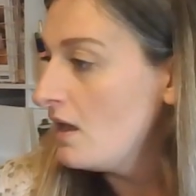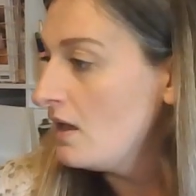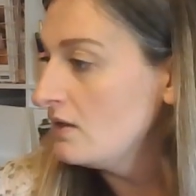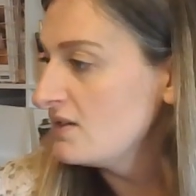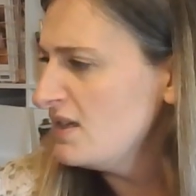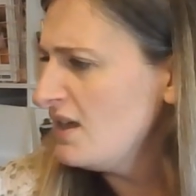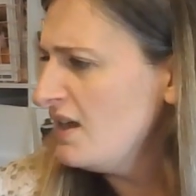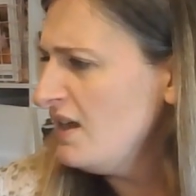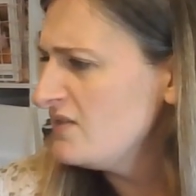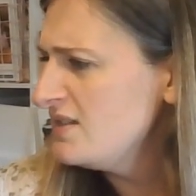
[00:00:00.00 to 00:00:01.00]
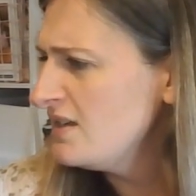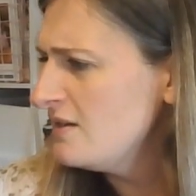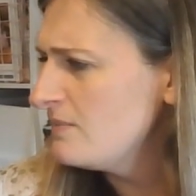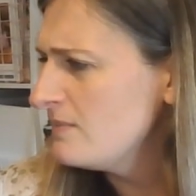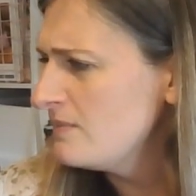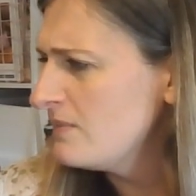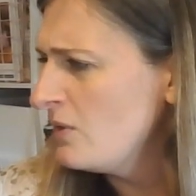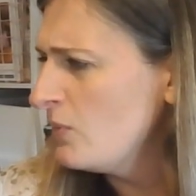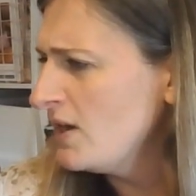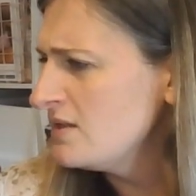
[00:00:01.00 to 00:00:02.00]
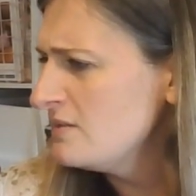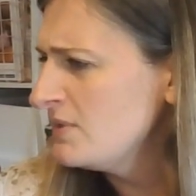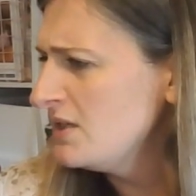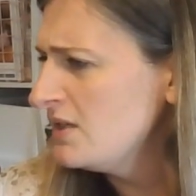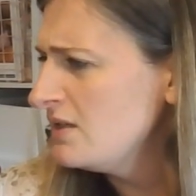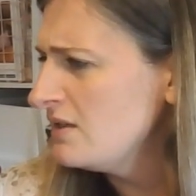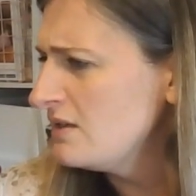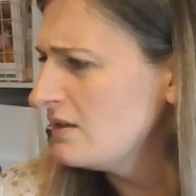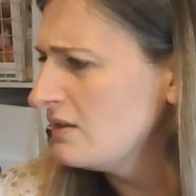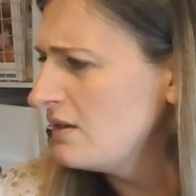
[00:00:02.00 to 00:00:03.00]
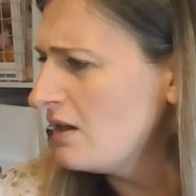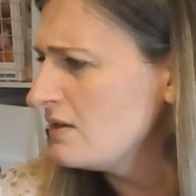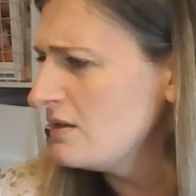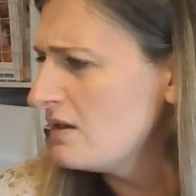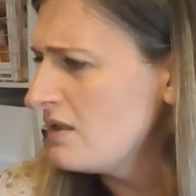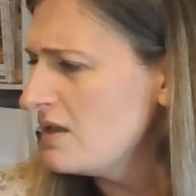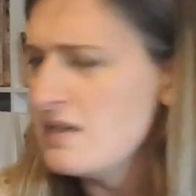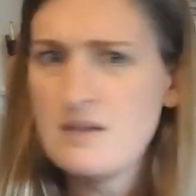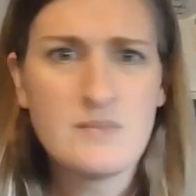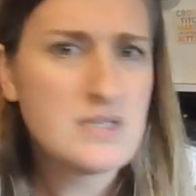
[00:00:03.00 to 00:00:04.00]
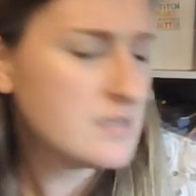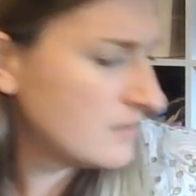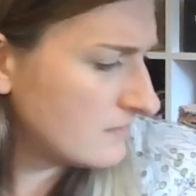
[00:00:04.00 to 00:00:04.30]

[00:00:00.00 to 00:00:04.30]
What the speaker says: It looks like I have set up a randomly garden themed